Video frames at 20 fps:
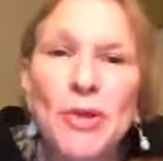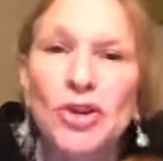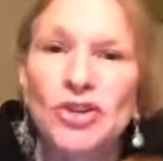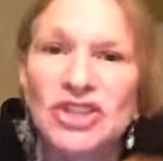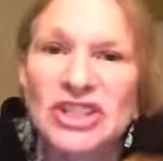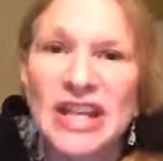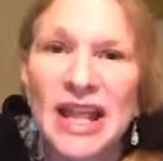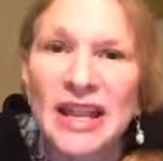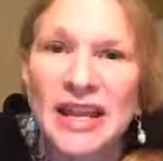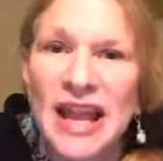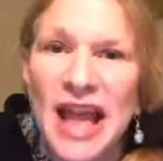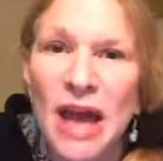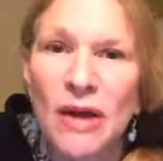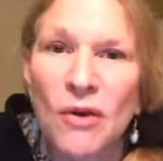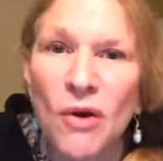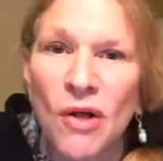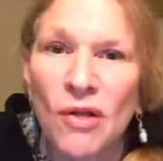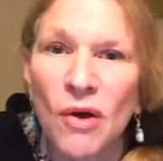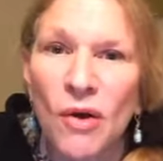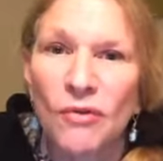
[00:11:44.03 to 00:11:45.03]
are selling out
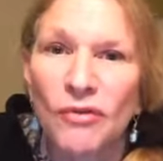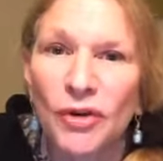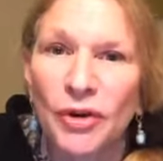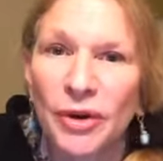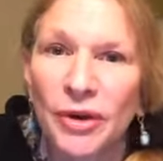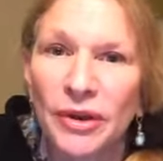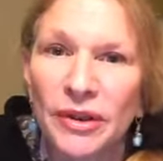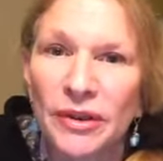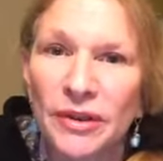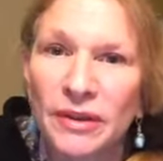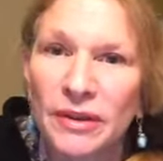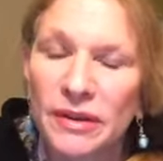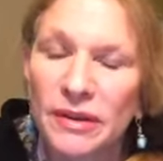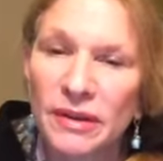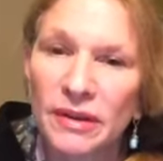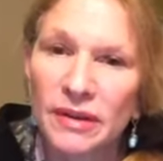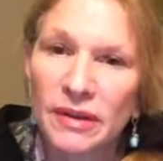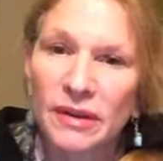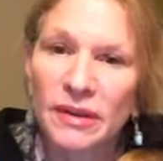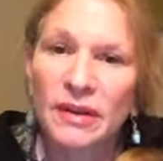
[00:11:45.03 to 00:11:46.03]
all over,
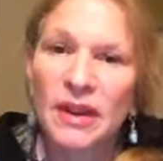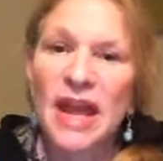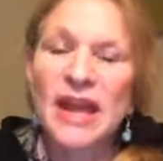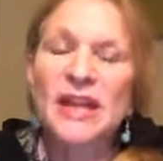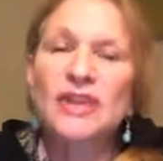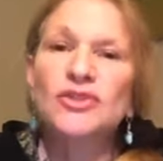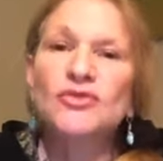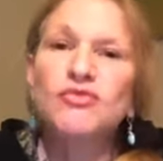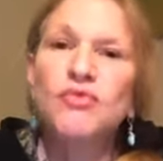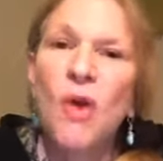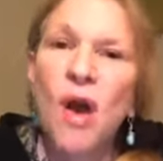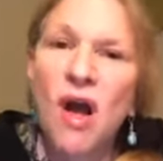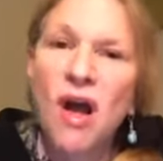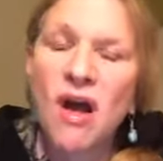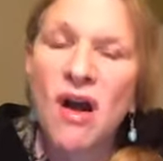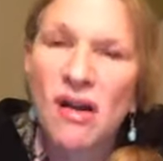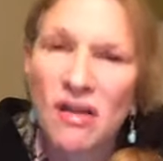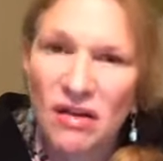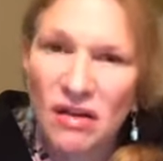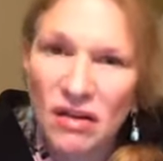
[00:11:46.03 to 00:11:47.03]
and it's
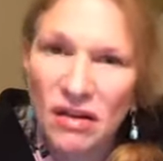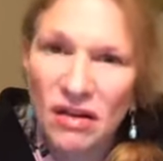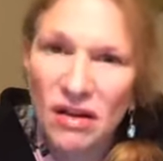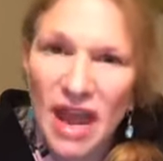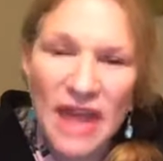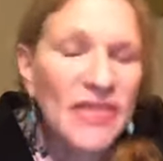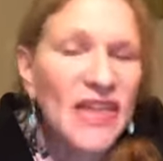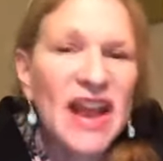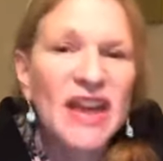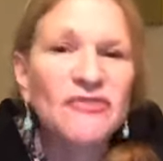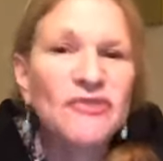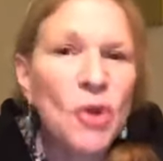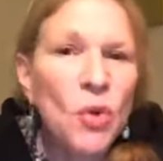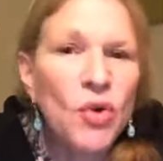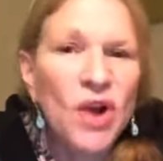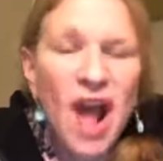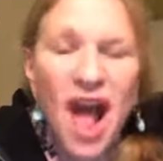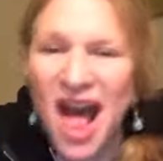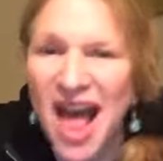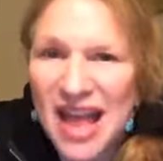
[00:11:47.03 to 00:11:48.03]
wrong, and they have no
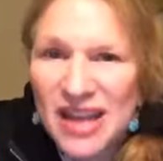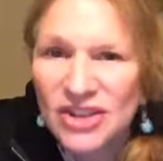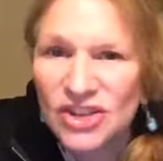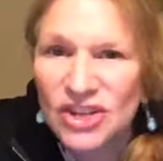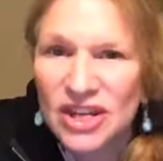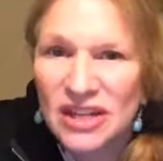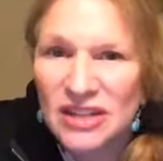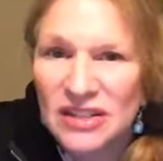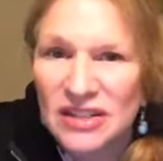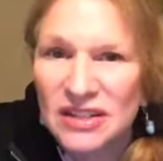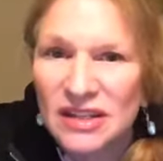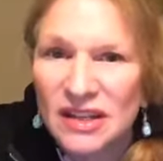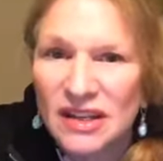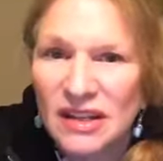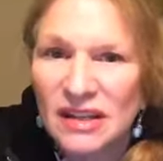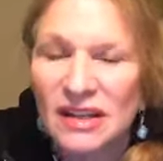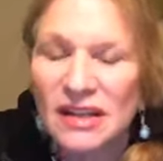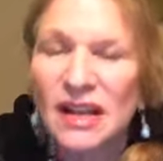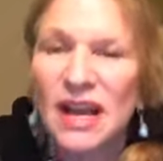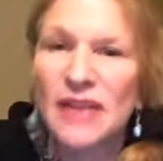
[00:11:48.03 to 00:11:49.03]
conscience.
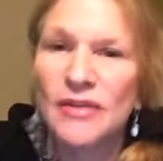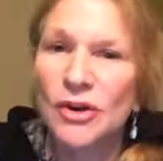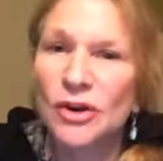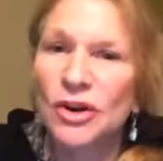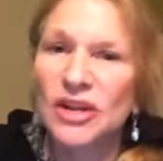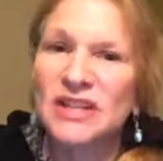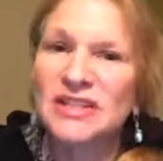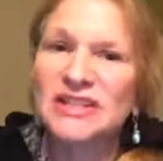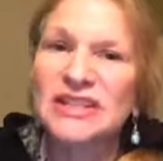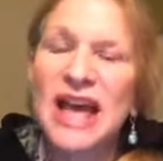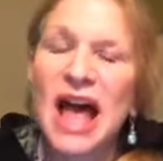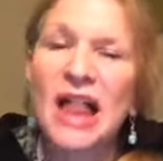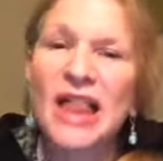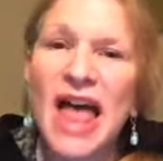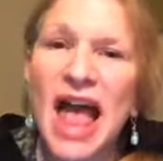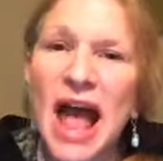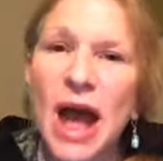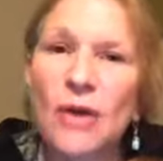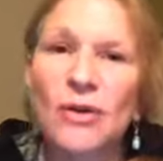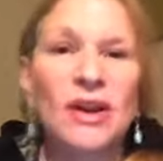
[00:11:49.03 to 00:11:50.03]
And they're going to sell
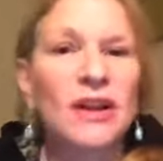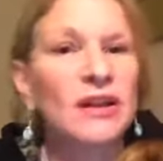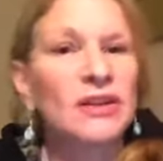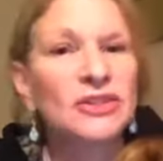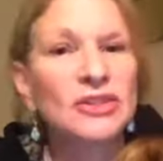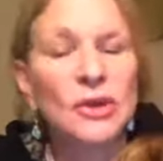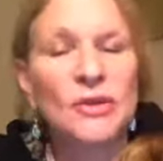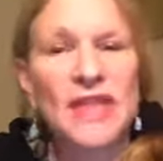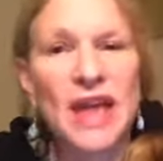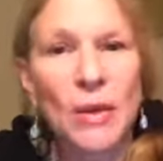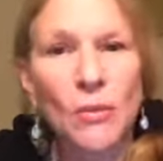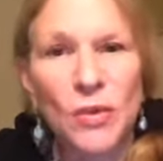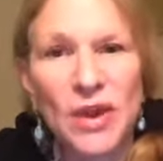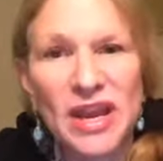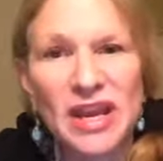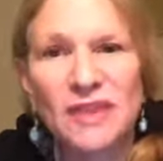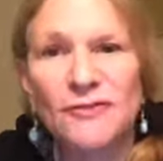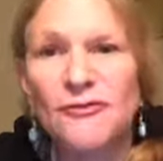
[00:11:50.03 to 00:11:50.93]
out so that we can